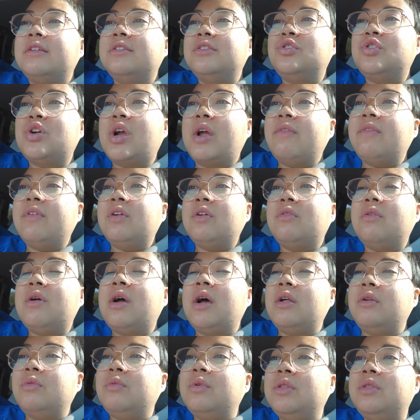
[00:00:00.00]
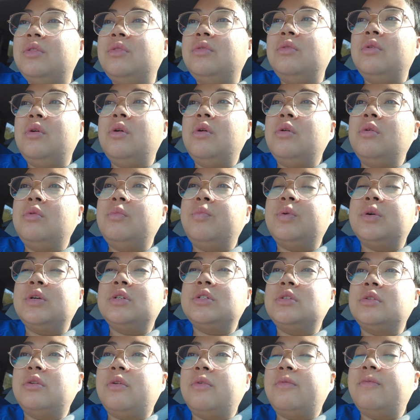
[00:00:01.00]
driving around with no
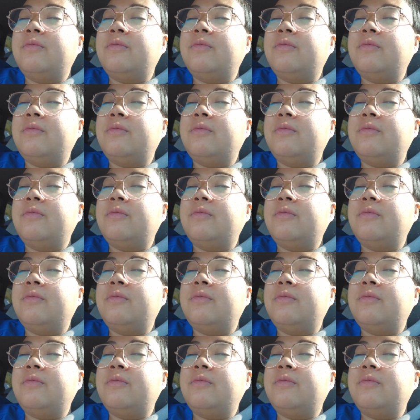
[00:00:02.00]
personal